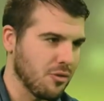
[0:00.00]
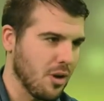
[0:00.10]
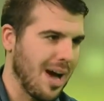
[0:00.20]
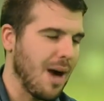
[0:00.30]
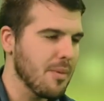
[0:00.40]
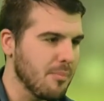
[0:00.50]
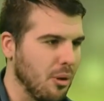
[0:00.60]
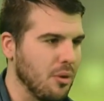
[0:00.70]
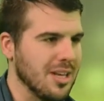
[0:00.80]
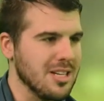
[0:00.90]
So how
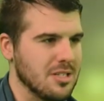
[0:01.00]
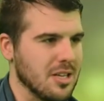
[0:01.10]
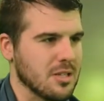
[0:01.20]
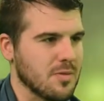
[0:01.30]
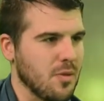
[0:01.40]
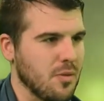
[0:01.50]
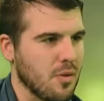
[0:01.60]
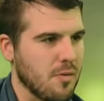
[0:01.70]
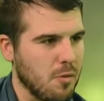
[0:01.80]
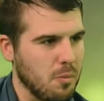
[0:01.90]
important is this for
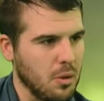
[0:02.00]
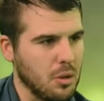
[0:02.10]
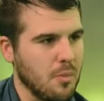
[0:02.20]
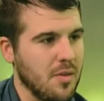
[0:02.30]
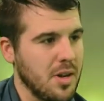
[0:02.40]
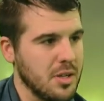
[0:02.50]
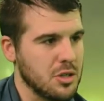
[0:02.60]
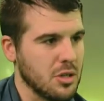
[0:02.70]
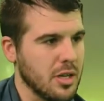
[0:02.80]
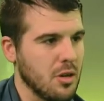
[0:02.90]
a football club
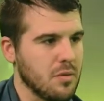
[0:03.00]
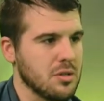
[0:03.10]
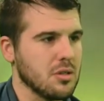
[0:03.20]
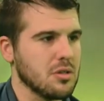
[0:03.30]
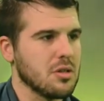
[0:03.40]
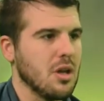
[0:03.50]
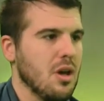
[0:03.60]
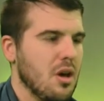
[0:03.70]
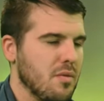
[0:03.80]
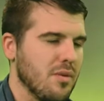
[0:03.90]
financially and obviously just
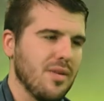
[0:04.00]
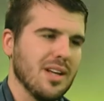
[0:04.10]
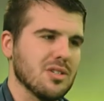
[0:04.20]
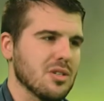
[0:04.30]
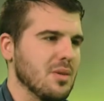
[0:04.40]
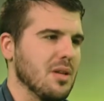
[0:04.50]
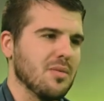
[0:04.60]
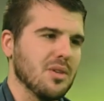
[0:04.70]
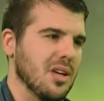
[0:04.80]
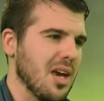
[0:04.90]
for fans as well and
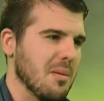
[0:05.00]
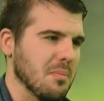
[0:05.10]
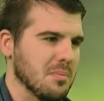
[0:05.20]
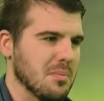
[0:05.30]
for the game?